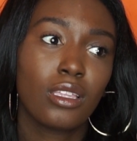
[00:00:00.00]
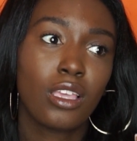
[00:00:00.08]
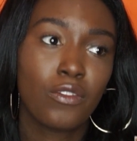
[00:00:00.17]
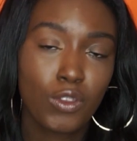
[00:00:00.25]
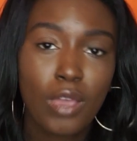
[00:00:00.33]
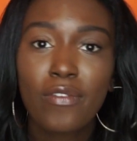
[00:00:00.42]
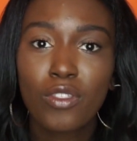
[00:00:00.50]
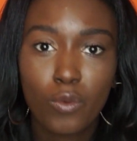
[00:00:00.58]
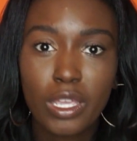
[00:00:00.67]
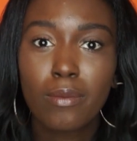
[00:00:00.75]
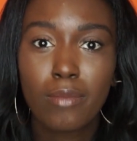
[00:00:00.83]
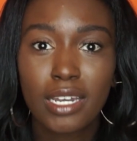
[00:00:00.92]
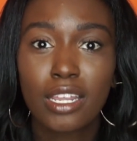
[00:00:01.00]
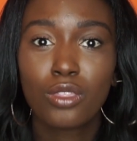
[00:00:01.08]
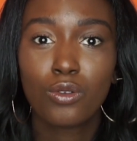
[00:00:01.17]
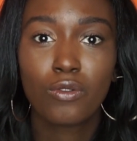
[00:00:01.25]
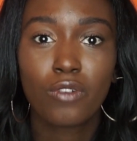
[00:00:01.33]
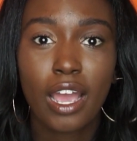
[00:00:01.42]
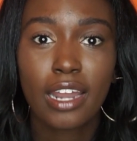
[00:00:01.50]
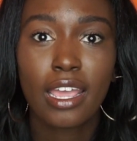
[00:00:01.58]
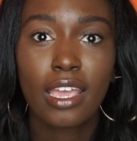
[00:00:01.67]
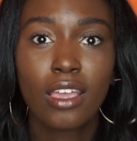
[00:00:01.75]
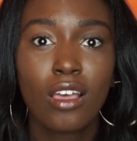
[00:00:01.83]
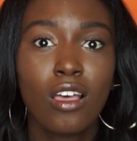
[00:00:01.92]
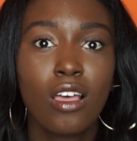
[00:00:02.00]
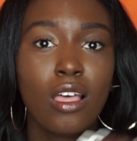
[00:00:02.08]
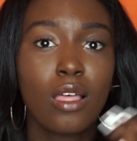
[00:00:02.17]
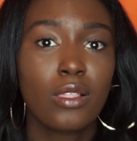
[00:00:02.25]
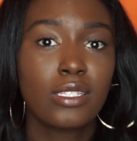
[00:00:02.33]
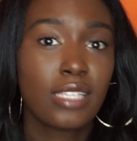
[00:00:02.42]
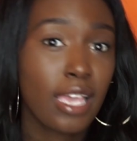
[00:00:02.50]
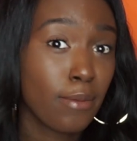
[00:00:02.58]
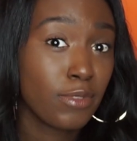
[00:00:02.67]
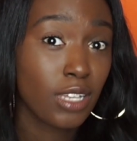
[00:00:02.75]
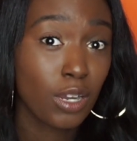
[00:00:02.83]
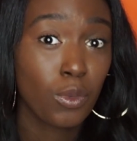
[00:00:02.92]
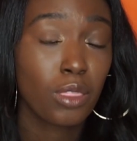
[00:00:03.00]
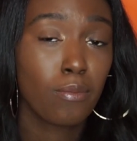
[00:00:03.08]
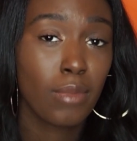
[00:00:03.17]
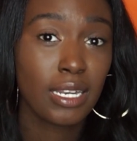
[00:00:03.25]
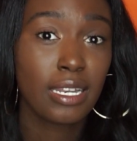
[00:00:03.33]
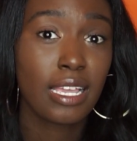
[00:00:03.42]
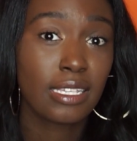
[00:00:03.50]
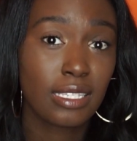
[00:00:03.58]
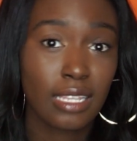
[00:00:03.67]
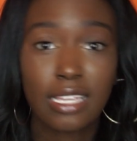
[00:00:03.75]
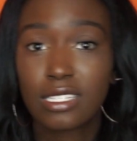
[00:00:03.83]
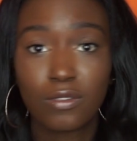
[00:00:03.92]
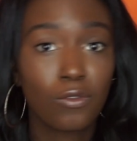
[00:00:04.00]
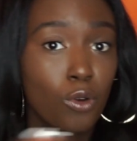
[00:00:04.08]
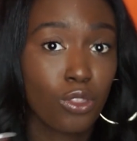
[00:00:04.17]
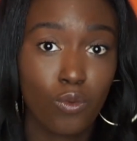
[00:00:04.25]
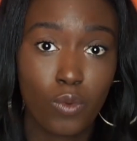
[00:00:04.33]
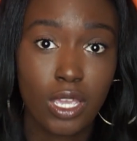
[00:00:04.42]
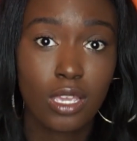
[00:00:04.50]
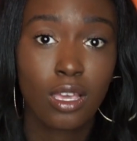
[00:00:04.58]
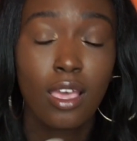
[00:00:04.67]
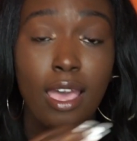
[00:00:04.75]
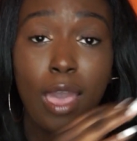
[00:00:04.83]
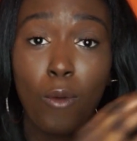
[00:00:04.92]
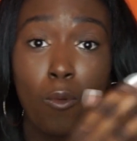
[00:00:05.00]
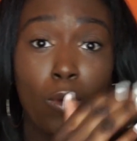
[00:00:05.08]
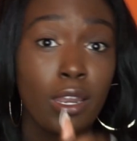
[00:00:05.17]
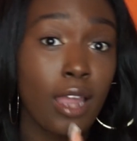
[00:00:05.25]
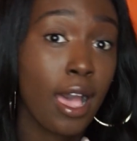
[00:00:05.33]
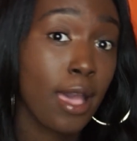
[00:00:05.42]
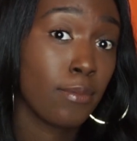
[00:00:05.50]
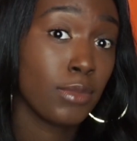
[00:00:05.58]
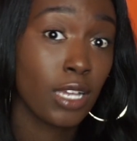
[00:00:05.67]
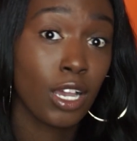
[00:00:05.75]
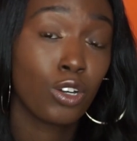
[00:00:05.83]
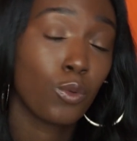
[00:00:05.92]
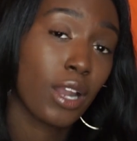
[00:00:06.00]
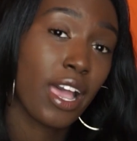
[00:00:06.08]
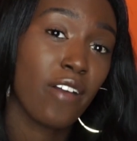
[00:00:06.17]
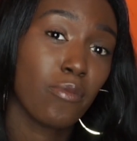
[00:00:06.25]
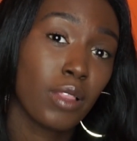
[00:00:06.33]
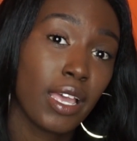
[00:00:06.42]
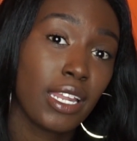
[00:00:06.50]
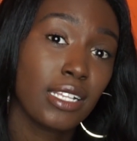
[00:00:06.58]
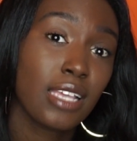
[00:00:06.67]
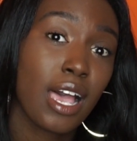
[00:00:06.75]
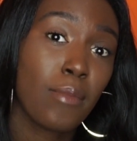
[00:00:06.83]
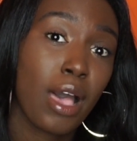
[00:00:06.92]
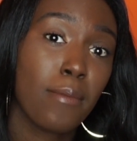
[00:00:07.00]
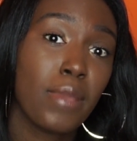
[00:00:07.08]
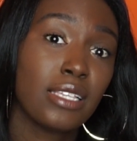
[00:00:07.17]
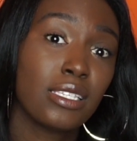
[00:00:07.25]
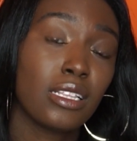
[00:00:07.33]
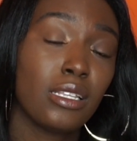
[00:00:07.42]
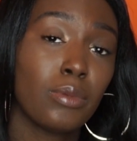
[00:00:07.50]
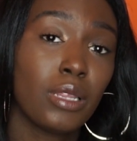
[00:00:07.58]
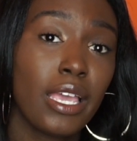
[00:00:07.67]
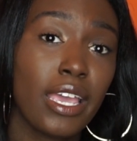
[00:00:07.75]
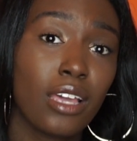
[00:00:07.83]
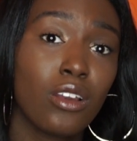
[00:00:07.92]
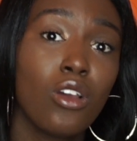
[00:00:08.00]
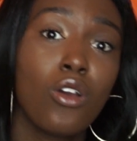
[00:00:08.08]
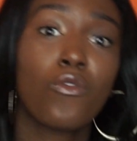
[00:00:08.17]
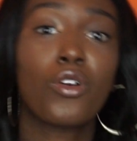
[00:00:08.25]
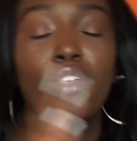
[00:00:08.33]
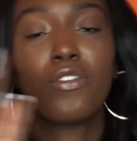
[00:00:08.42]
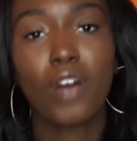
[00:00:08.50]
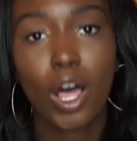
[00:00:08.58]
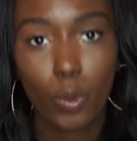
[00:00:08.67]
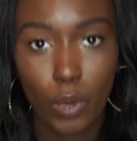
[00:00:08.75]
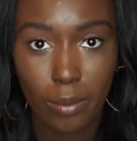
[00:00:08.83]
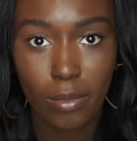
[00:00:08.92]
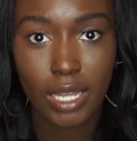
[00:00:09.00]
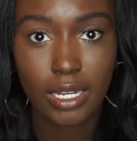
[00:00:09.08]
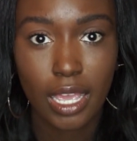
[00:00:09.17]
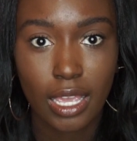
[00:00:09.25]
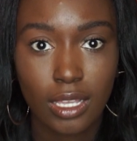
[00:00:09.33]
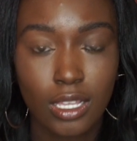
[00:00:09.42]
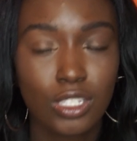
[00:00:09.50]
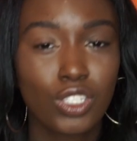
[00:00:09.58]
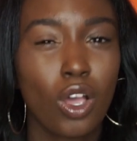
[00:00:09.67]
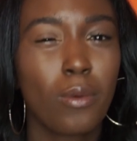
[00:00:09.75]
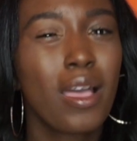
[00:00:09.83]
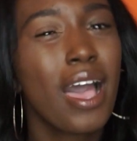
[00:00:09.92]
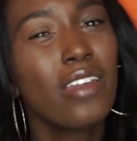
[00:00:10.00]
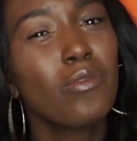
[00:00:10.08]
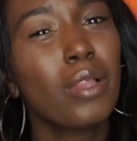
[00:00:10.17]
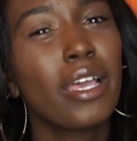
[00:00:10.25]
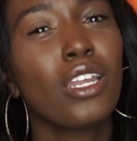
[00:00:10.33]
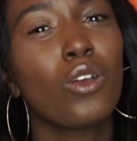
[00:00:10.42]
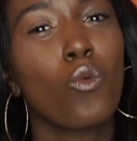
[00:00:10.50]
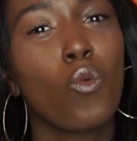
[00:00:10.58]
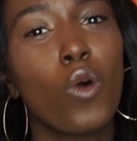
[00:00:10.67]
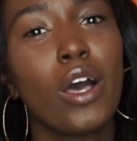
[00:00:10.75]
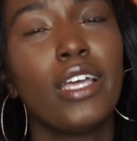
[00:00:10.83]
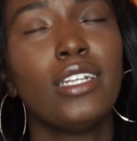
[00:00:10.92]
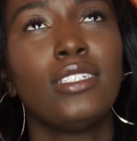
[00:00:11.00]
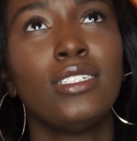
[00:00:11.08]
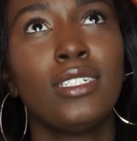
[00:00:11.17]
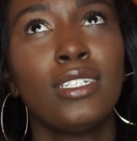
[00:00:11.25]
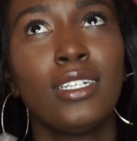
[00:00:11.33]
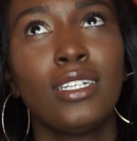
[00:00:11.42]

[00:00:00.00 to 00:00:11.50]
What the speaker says: if you have the week Monday through Friday, say I'm done with Monday's lesson for the week. When I'm done, or when I have planning time, I basically plan for the following Monday. So I'm kind of planning one